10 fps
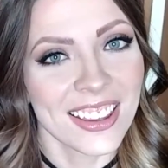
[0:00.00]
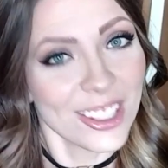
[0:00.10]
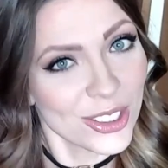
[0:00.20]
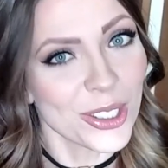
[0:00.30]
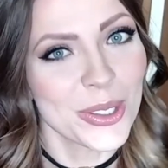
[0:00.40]

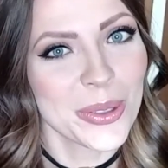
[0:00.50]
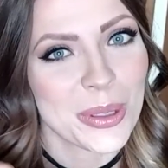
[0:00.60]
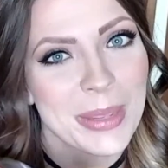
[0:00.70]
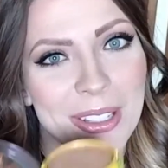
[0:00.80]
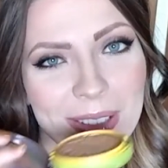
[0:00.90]
This also
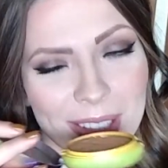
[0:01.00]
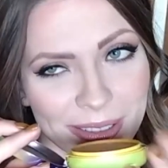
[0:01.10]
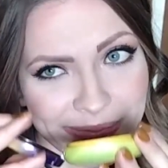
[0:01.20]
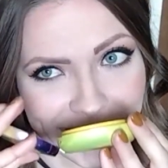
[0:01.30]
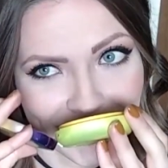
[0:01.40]
smells
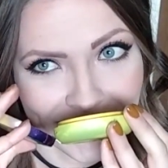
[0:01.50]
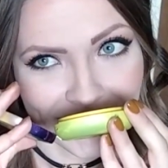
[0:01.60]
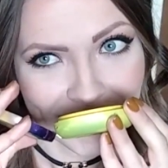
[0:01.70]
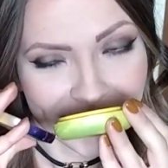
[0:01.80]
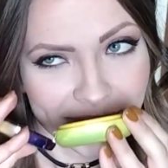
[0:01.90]

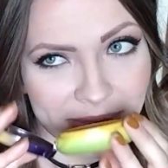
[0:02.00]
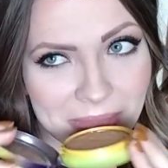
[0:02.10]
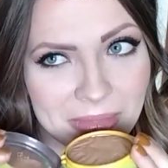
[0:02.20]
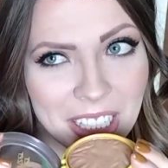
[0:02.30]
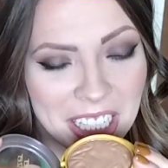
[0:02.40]

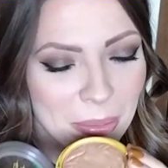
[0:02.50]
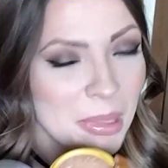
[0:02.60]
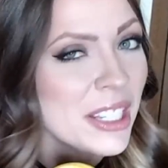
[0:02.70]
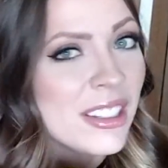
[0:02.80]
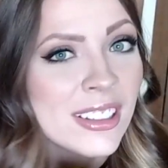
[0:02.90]
like a
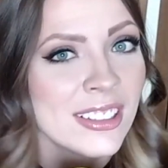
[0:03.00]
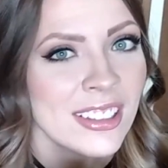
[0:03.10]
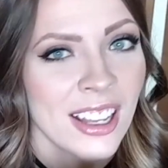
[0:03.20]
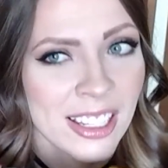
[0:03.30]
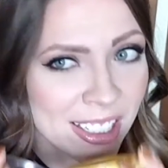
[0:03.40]
pina
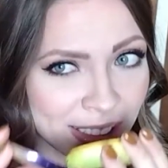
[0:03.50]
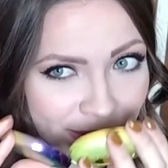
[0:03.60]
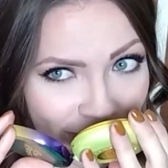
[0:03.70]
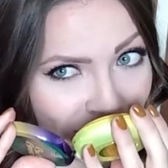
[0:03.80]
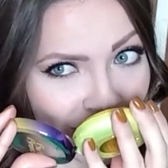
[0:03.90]
colada,
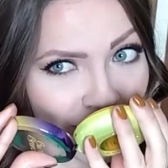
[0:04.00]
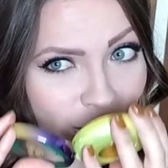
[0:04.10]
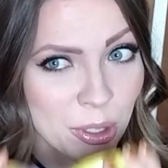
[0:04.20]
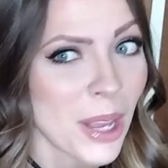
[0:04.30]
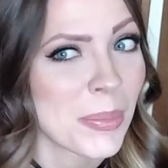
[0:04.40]

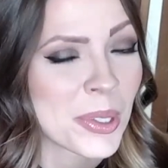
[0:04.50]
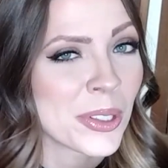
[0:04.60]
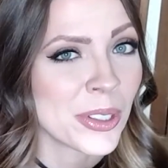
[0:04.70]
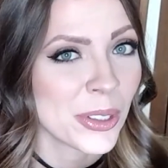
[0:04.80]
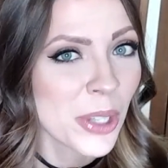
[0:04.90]

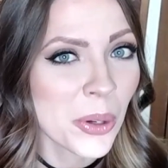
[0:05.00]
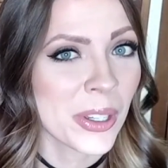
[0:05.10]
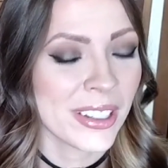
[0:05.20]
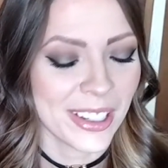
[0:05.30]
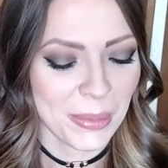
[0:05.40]
tropical
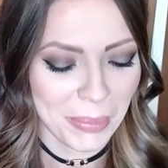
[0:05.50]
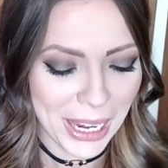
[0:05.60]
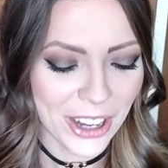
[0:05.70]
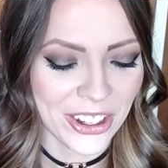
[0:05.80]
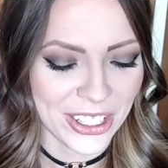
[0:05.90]
coconut
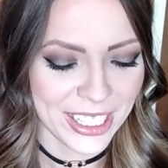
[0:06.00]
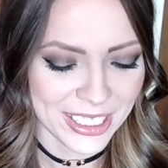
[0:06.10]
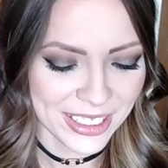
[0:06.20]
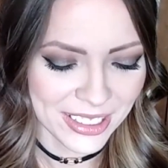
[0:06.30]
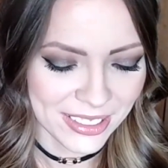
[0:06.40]

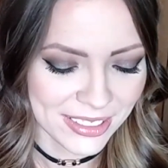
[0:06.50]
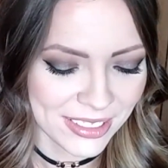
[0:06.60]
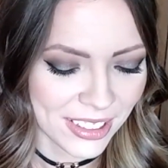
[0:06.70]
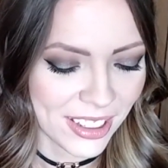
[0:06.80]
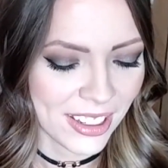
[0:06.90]
paradise.
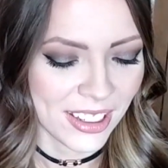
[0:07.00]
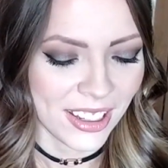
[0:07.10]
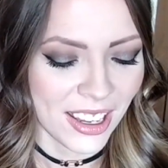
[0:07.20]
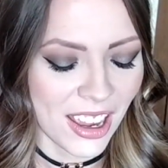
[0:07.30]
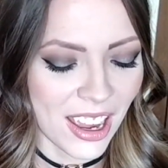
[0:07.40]

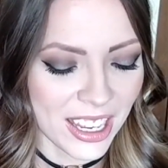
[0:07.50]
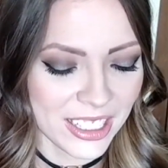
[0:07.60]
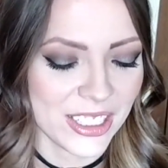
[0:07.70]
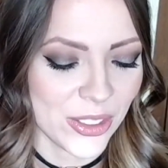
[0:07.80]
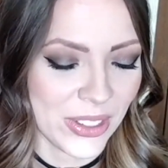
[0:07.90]
And
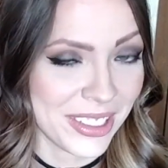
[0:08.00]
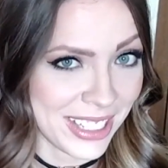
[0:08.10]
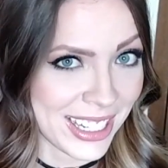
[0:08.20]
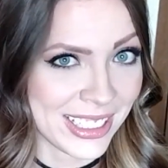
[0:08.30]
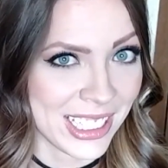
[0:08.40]
it's
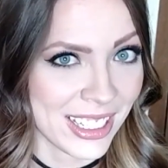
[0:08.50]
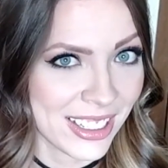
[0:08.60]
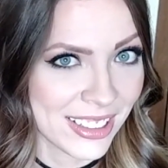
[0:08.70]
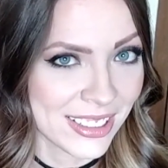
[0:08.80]
fantastic.